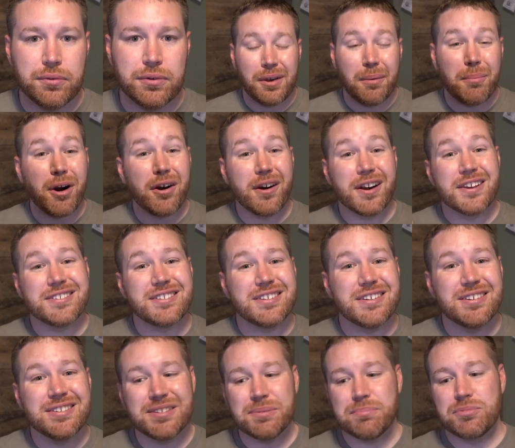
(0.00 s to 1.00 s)
I'm already
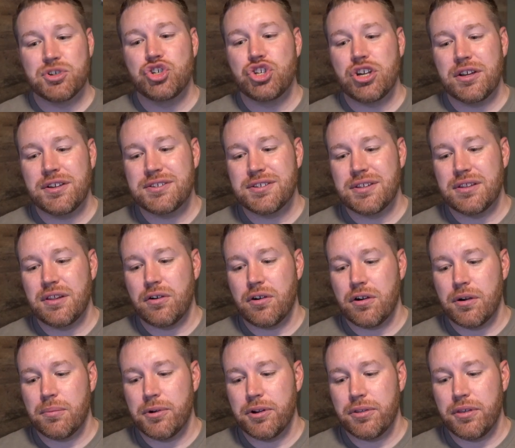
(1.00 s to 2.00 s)
seeing some chinks in the
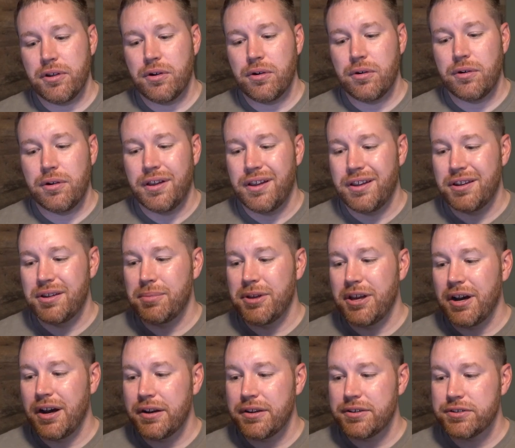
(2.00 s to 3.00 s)
armor though, and to be
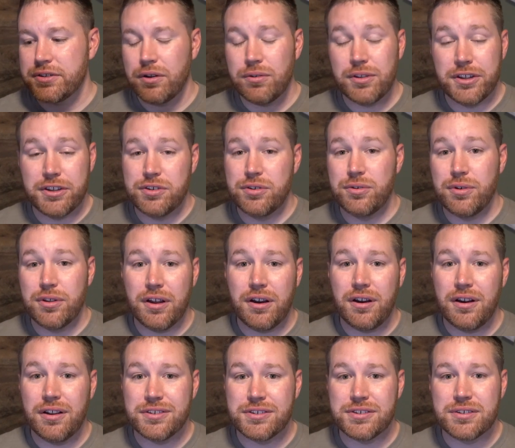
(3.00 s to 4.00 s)
honest, only 2 of the
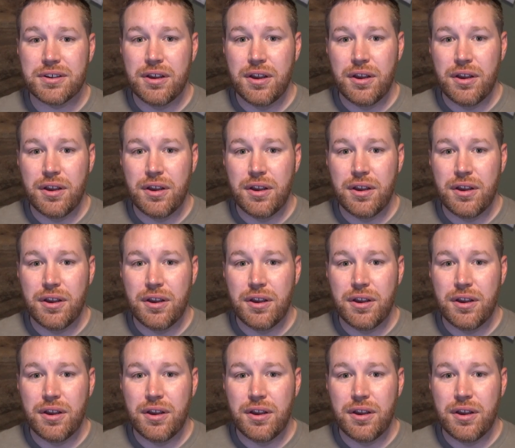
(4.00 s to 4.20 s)
hunts